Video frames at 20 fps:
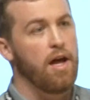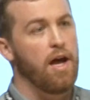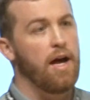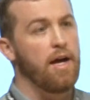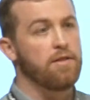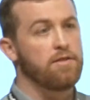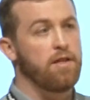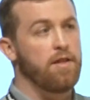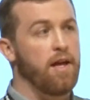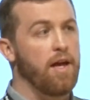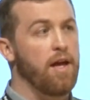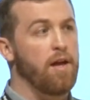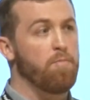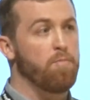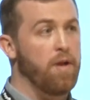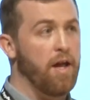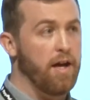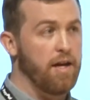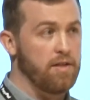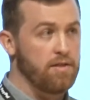So they
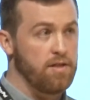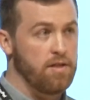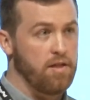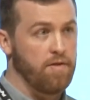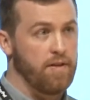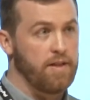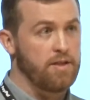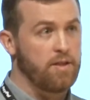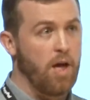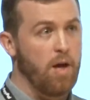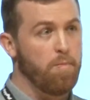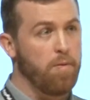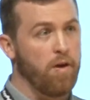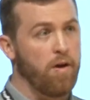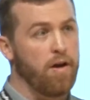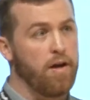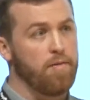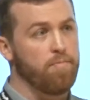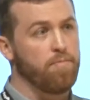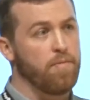plug into the REST
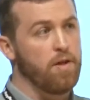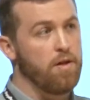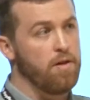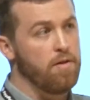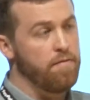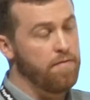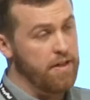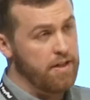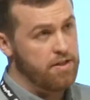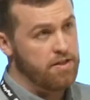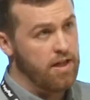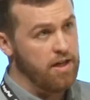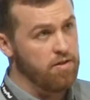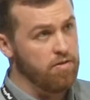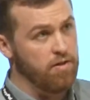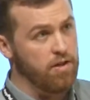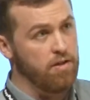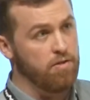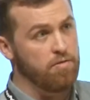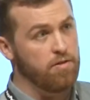API, fetch
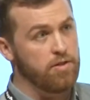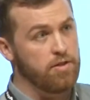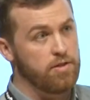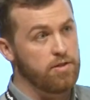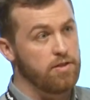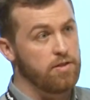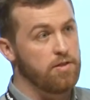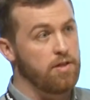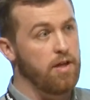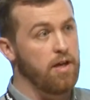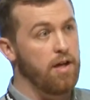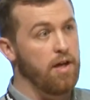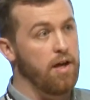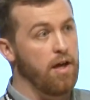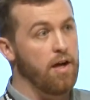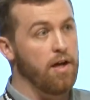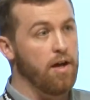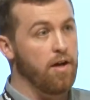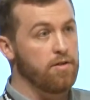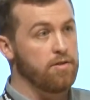down all the orders,
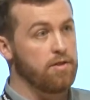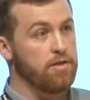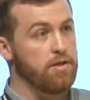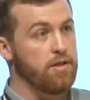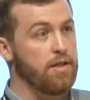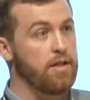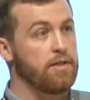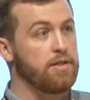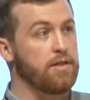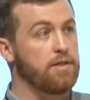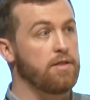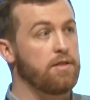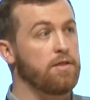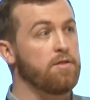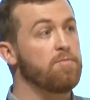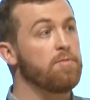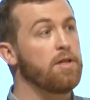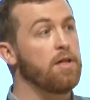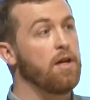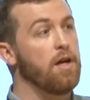it goes into their
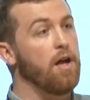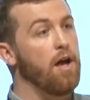system,